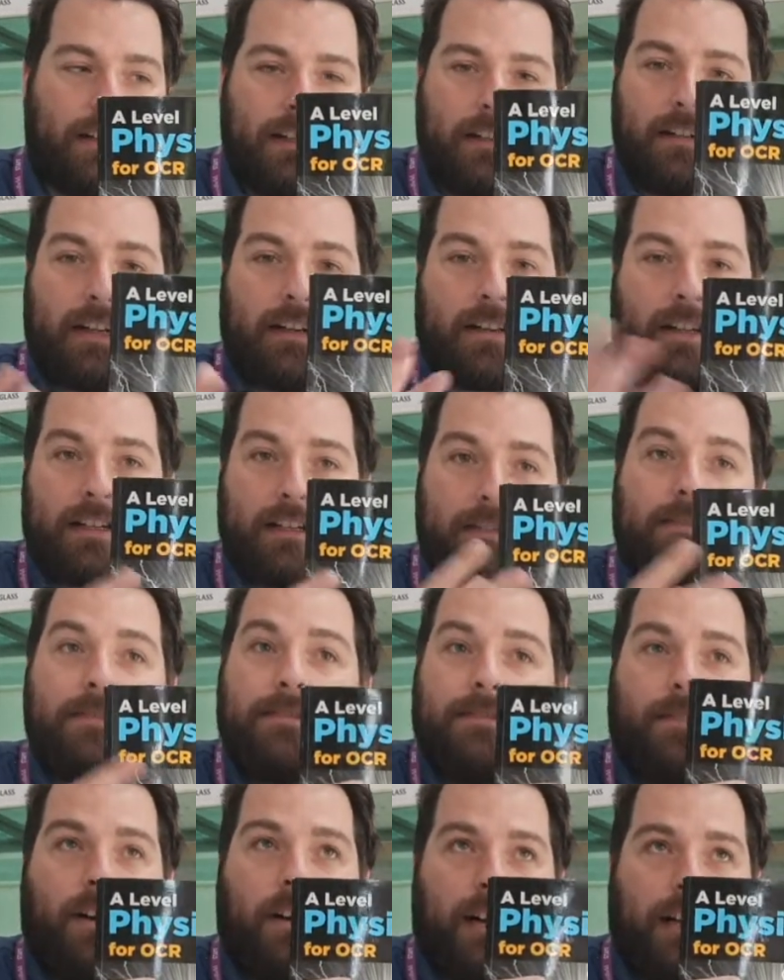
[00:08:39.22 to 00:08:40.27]
Now that's
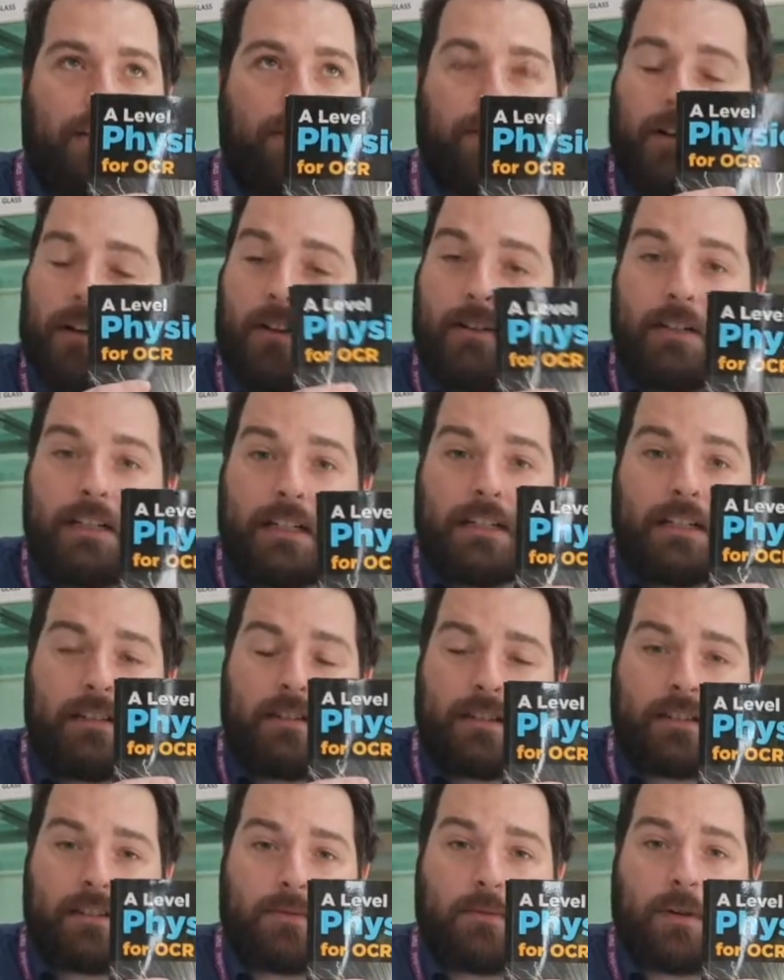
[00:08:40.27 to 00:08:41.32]
fine, you only need
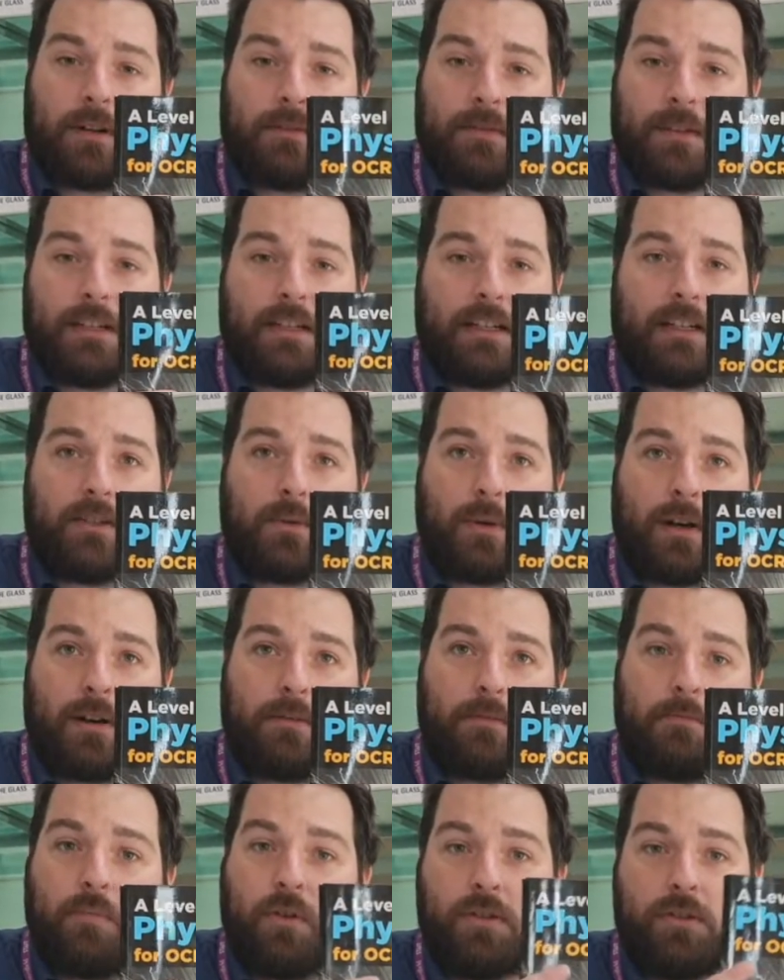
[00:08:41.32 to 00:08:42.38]
this one for year
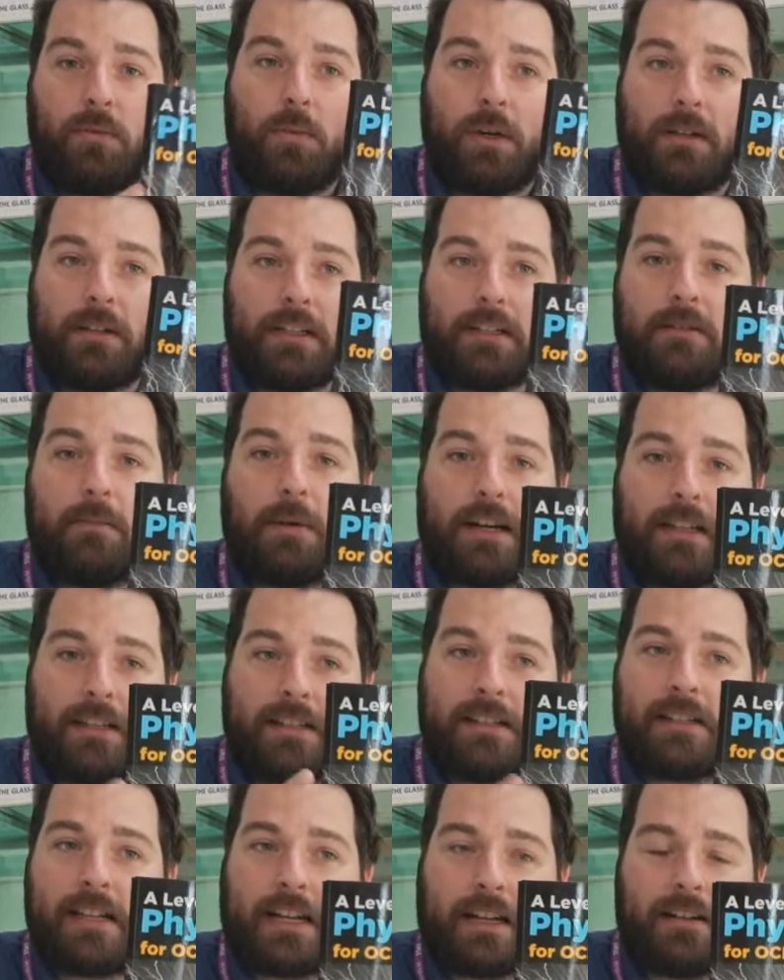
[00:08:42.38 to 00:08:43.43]
12, but you will need to buy the
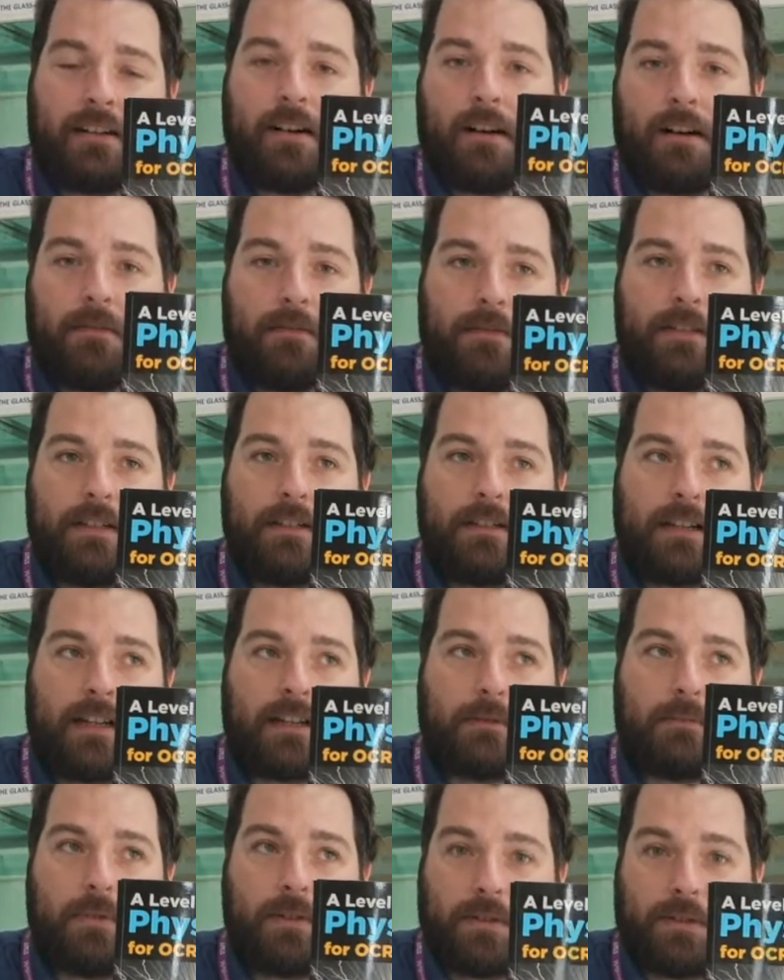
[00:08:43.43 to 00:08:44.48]
second half of this
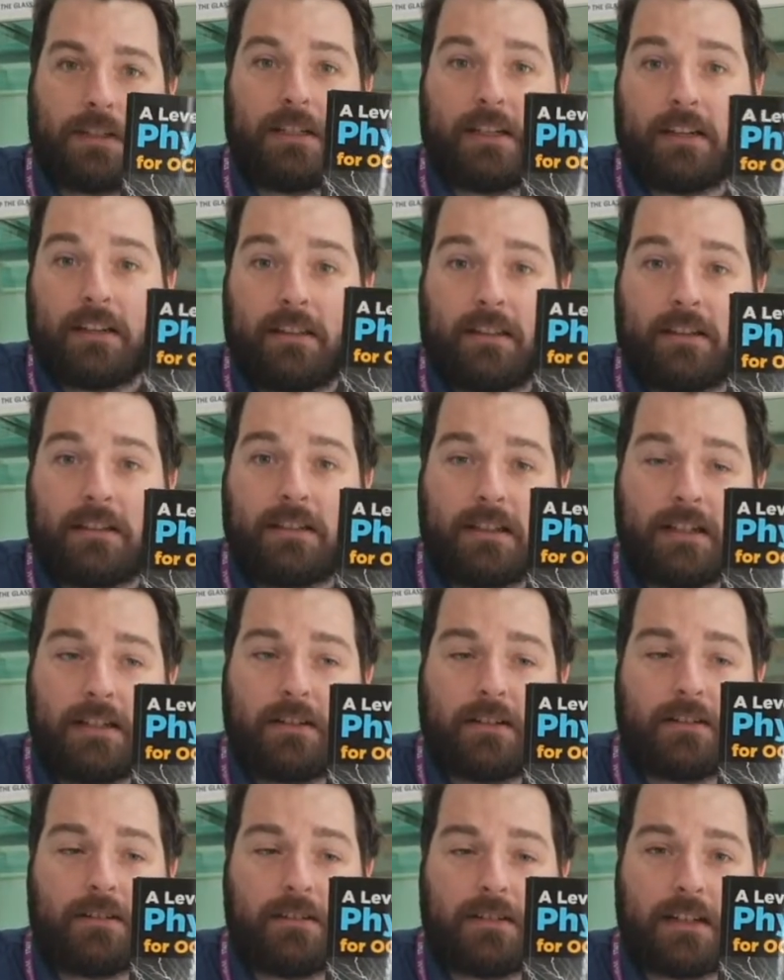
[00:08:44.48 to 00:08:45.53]
textbook, the year 13
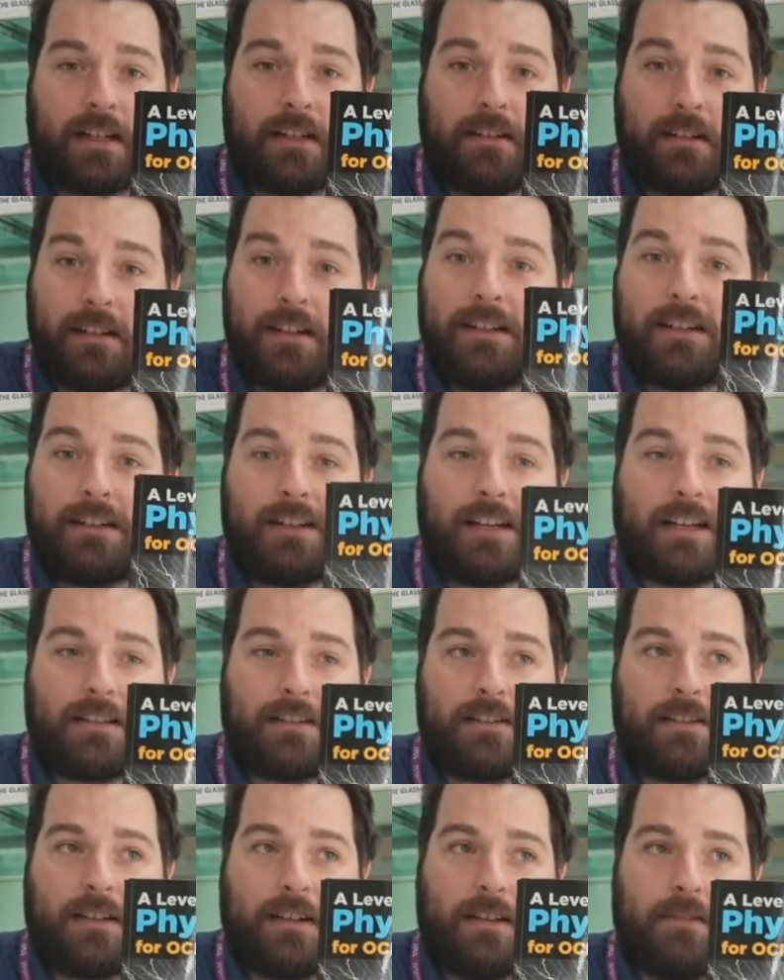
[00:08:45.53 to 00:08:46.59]
content,
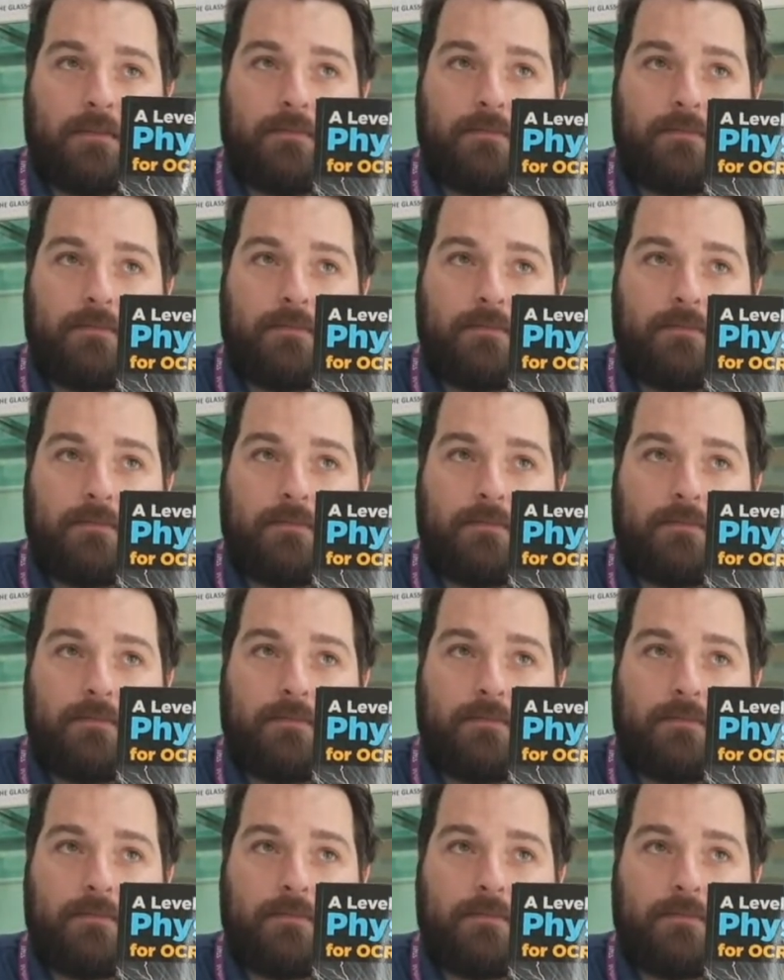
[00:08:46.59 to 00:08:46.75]
next year.